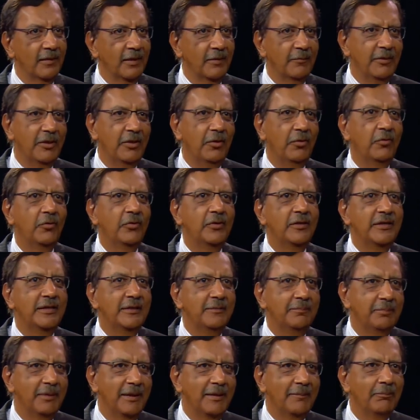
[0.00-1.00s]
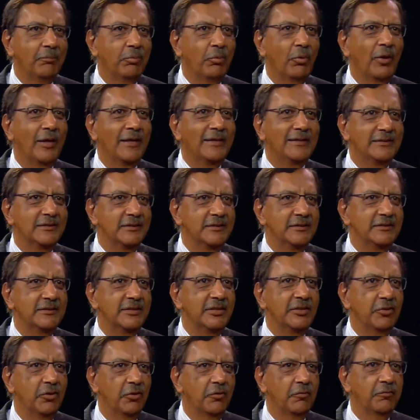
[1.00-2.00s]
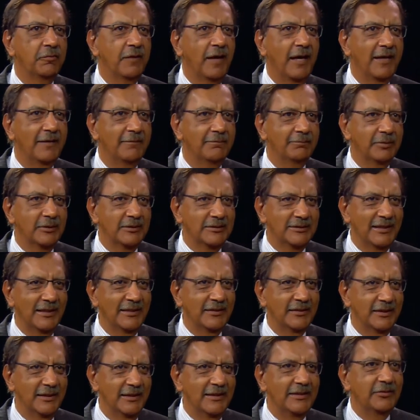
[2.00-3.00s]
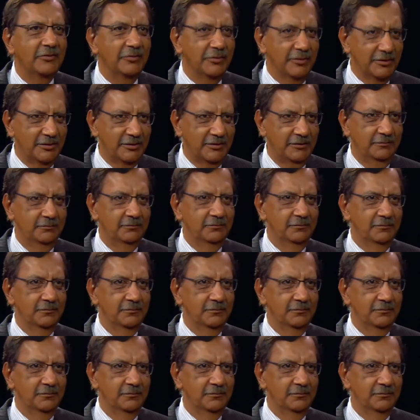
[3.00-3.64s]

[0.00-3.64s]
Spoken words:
We only pay 0.05% interest.